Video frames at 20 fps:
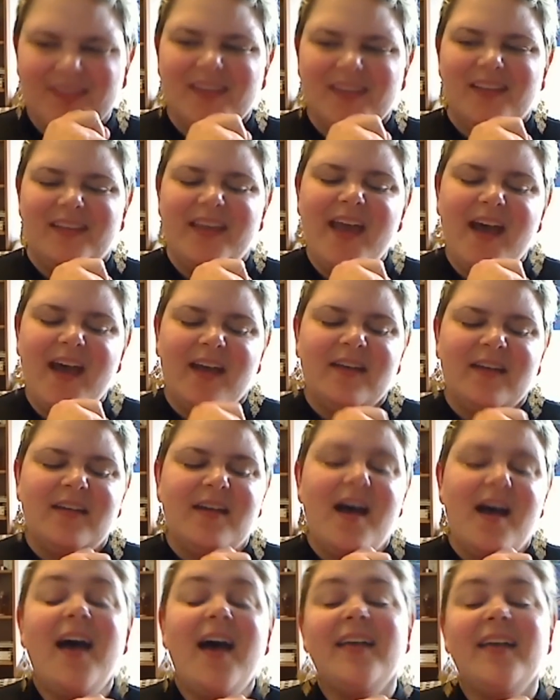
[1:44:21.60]
Yeah,
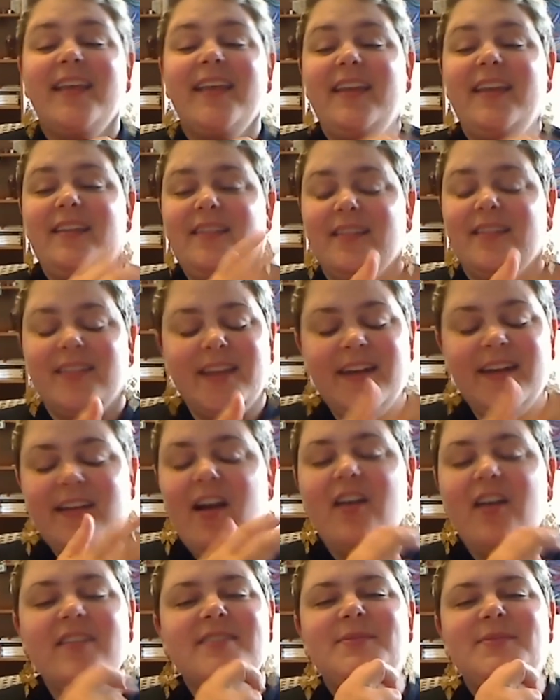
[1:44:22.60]
Linda
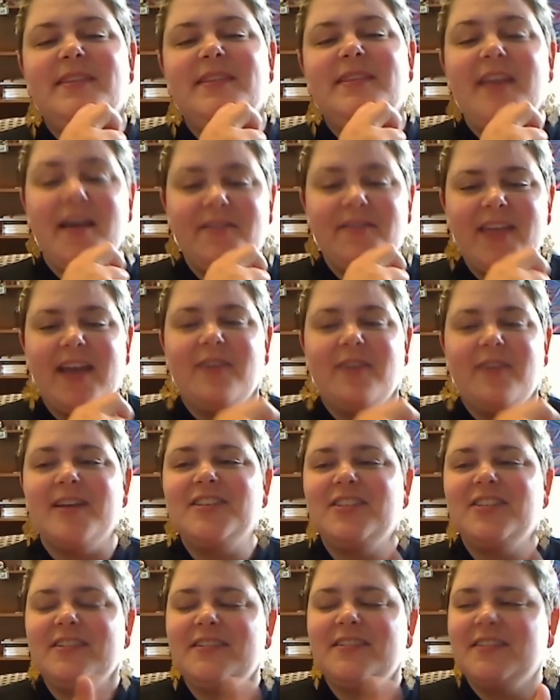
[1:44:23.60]
Collins would love that
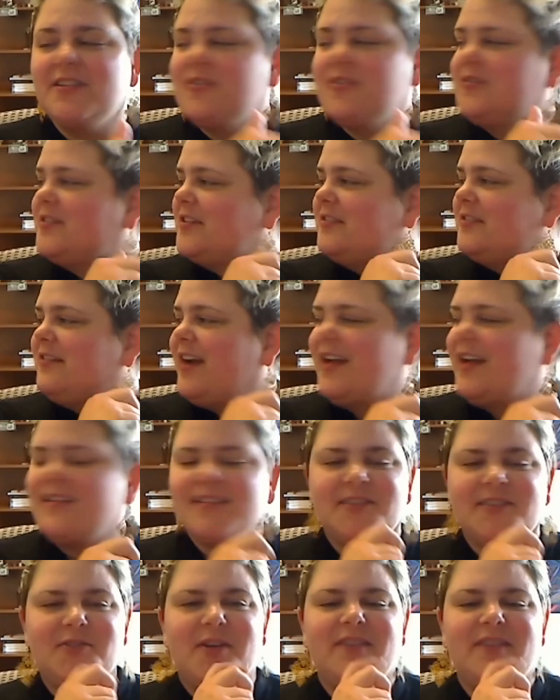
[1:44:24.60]
question, so
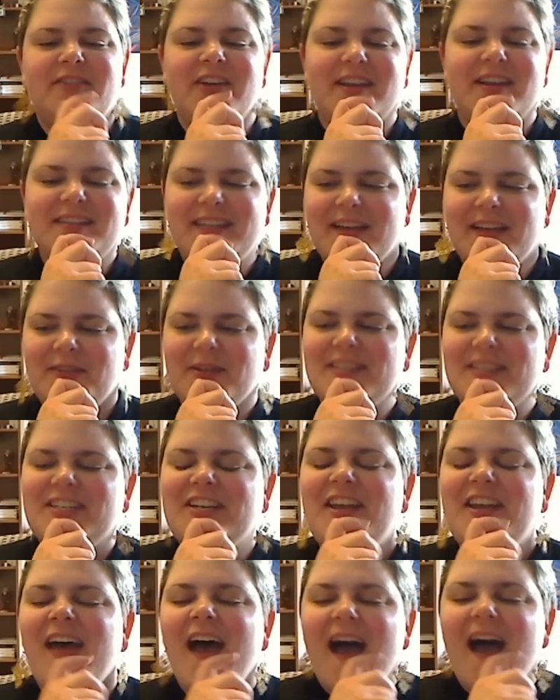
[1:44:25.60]
congrats to whoever asked that question.
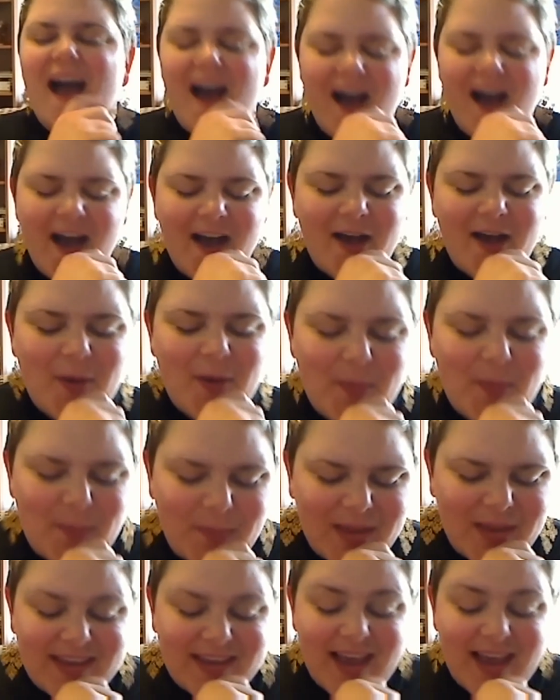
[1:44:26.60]

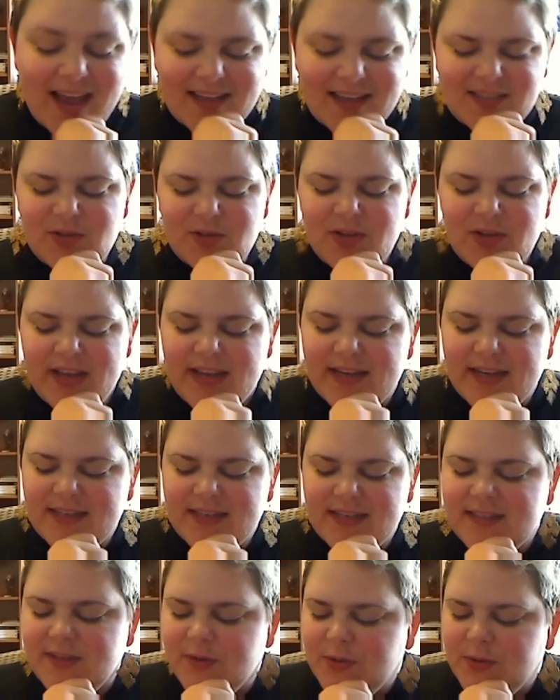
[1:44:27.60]
Yes, you can.
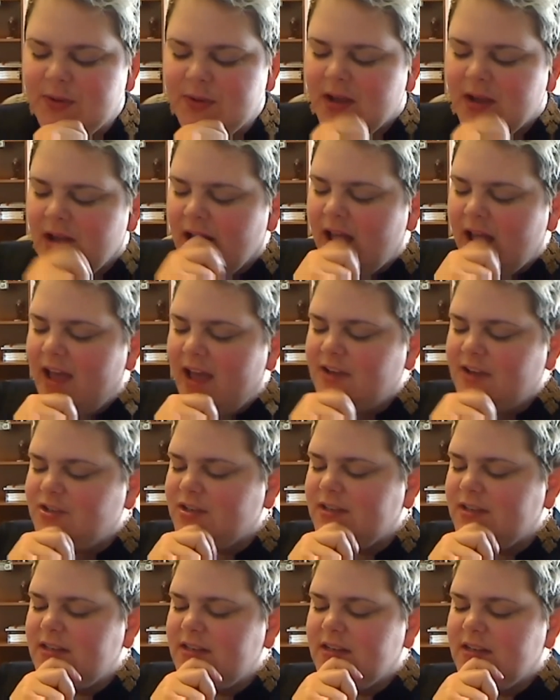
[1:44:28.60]
So
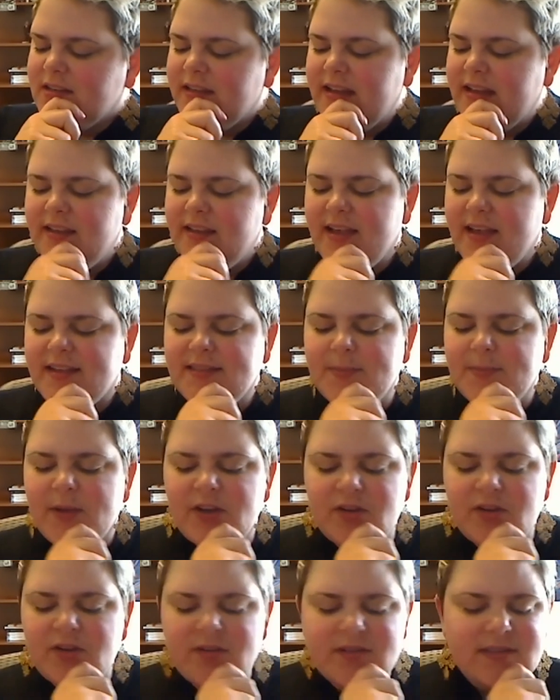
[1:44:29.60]
actually, latent class
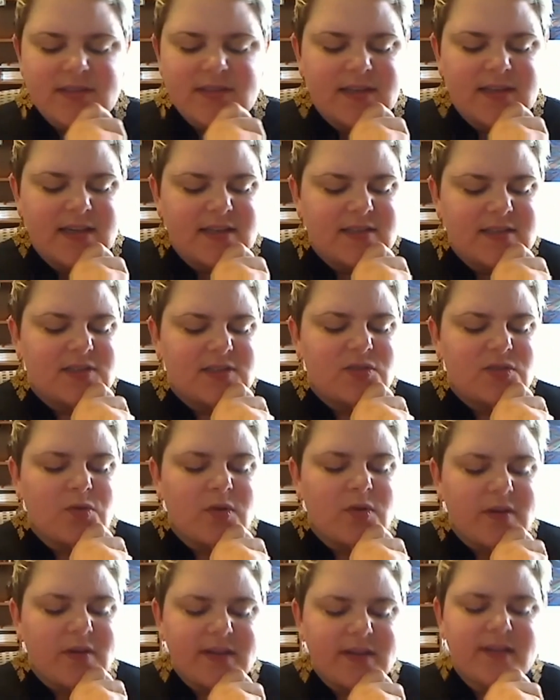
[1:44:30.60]
models
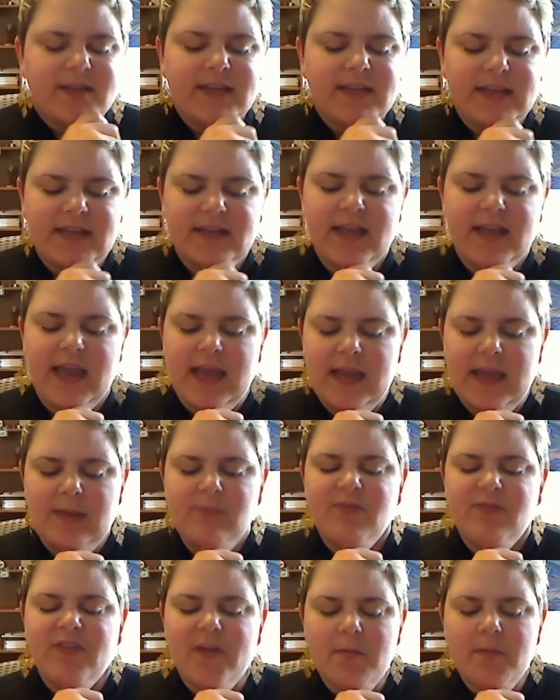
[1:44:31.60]
historically came
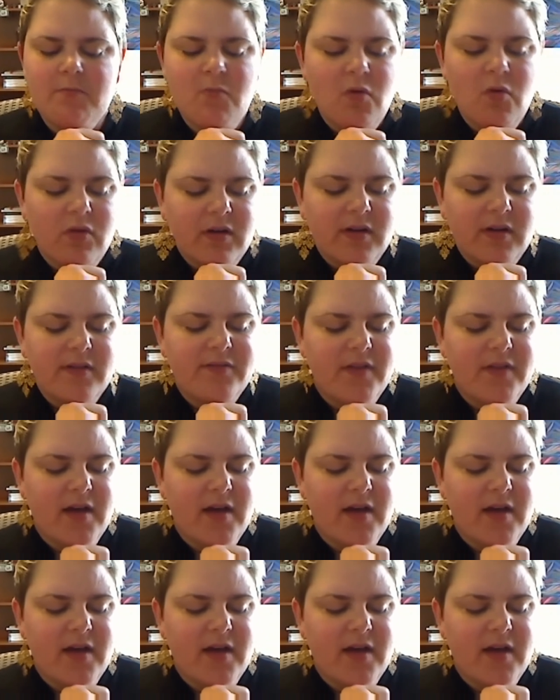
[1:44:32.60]
from more of